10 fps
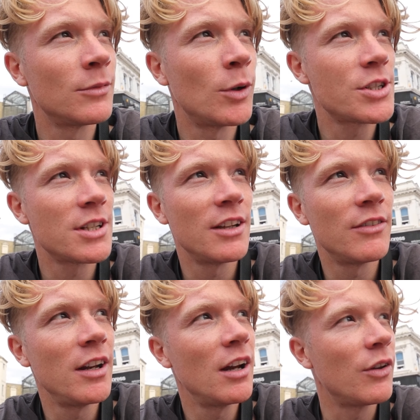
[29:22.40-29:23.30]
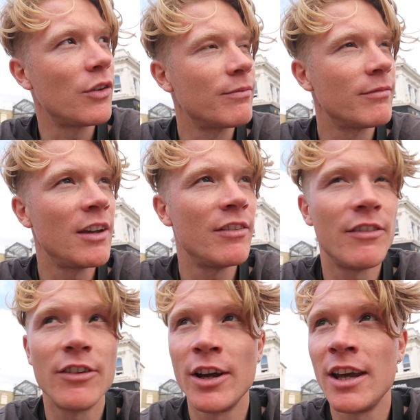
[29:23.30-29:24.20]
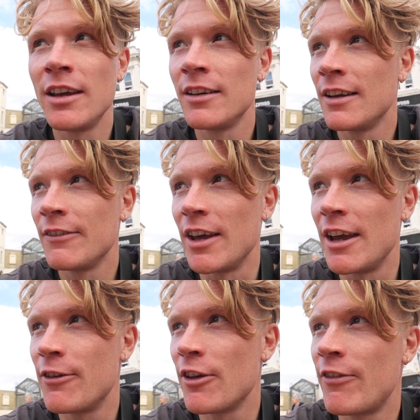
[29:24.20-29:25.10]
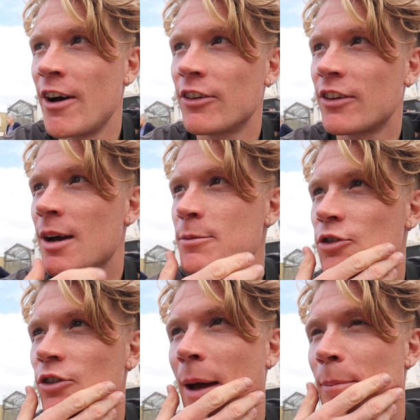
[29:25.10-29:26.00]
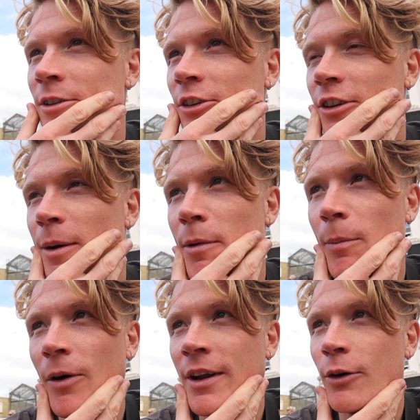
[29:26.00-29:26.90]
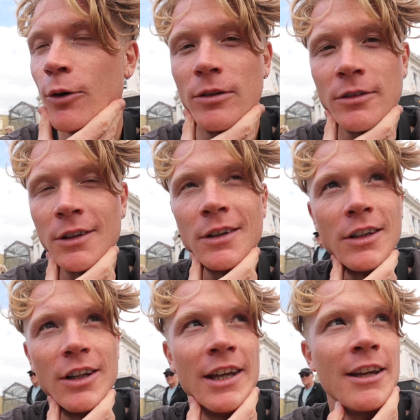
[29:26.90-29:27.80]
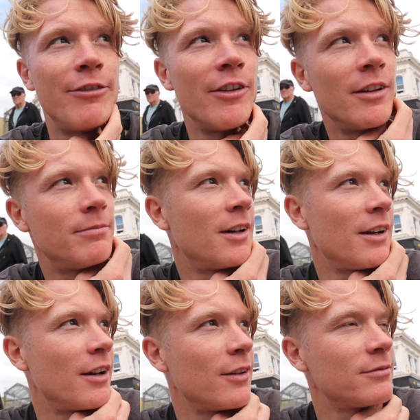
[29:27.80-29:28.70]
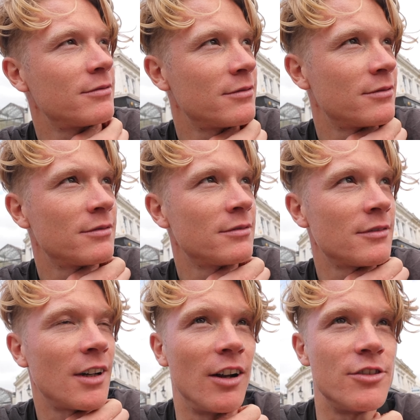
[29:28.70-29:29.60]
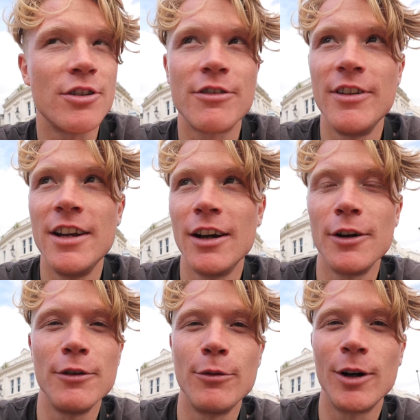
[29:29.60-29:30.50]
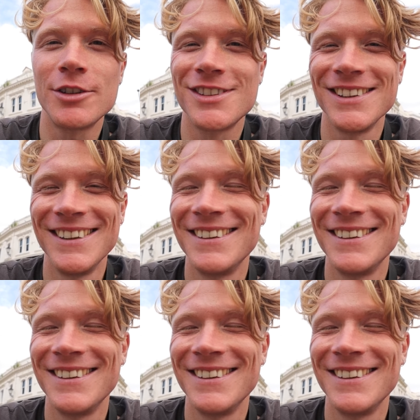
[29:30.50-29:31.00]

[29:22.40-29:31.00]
watching these videos. Even if you're here for the first time, just happen to stumble upon it, or you're here for the, I don't know, 100th video you've watched.